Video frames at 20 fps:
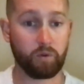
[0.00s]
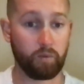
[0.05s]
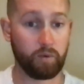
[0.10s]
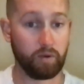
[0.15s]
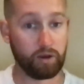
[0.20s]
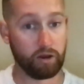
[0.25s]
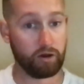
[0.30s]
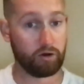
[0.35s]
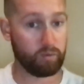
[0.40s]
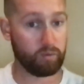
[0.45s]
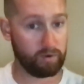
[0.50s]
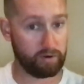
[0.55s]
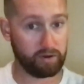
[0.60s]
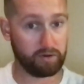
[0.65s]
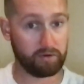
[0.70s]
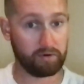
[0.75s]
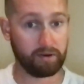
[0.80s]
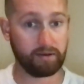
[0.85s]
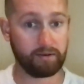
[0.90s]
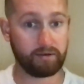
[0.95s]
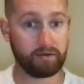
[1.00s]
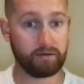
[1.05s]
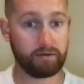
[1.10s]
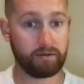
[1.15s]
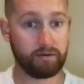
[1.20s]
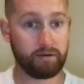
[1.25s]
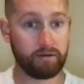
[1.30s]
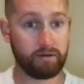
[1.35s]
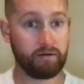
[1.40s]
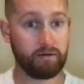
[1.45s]
We know what we're doing.
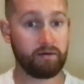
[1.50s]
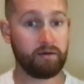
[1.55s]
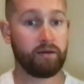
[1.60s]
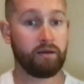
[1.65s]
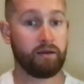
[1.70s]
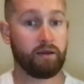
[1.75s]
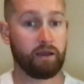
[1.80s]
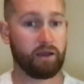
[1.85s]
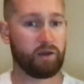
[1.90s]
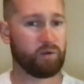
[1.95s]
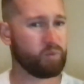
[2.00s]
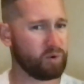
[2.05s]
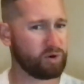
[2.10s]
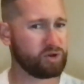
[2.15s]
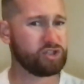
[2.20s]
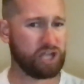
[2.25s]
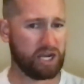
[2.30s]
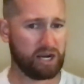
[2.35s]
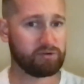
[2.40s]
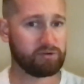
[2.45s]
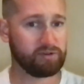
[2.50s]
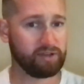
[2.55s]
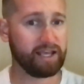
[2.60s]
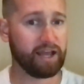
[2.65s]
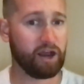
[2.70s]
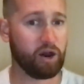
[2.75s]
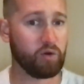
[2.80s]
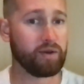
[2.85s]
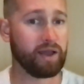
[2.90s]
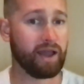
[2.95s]
We're
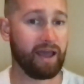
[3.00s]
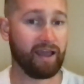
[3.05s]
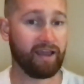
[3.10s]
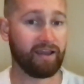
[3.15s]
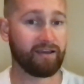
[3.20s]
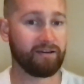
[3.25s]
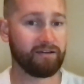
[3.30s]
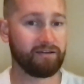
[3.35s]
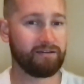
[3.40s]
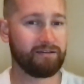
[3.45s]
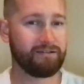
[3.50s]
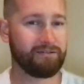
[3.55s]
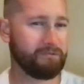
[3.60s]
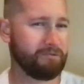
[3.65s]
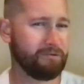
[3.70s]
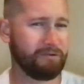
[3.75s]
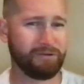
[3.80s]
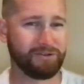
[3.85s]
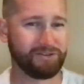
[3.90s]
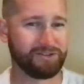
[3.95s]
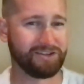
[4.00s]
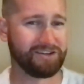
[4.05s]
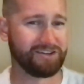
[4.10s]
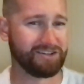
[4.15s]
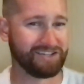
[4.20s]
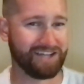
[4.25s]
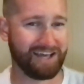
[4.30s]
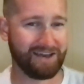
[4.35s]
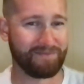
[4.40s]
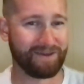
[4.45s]
generally okay.
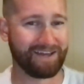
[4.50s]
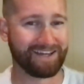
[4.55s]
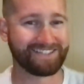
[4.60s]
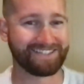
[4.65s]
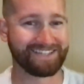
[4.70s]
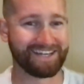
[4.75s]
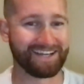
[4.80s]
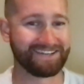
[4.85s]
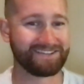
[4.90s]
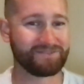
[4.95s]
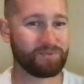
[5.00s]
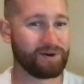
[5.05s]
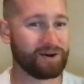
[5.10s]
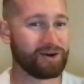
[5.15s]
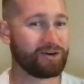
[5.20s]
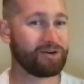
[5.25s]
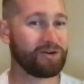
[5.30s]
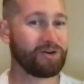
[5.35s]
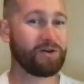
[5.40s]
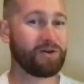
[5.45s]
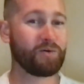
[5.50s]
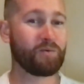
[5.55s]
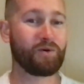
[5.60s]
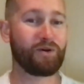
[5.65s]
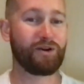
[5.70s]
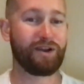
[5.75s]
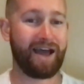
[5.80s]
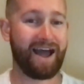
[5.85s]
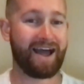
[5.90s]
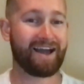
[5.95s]
Does that make sense? We're
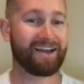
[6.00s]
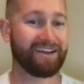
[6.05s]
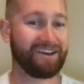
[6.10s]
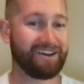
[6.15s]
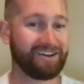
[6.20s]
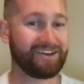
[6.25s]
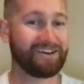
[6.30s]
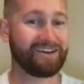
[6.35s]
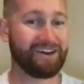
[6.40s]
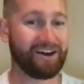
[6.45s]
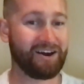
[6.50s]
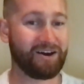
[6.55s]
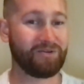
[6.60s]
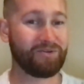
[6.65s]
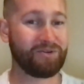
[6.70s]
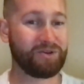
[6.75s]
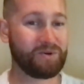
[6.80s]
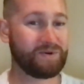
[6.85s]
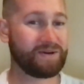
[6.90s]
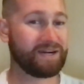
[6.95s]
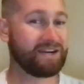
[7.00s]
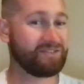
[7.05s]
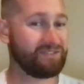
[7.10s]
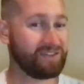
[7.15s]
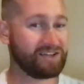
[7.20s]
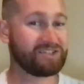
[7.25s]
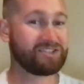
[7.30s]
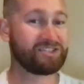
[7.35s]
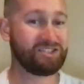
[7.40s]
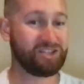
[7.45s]
not gonna go do
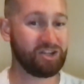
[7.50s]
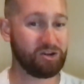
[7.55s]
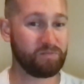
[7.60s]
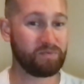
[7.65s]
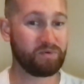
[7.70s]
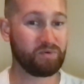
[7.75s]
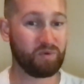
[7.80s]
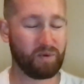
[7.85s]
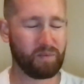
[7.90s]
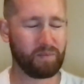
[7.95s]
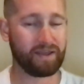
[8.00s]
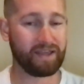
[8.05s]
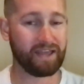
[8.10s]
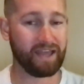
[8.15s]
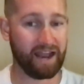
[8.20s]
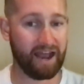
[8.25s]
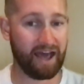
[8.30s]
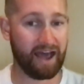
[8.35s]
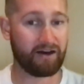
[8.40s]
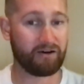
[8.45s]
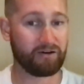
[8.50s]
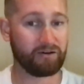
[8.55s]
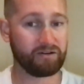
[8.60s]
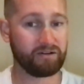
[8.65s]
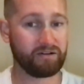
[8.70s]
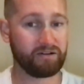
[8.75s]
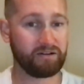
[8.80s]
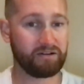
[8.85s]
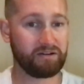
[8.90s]
anything stupid when we get out.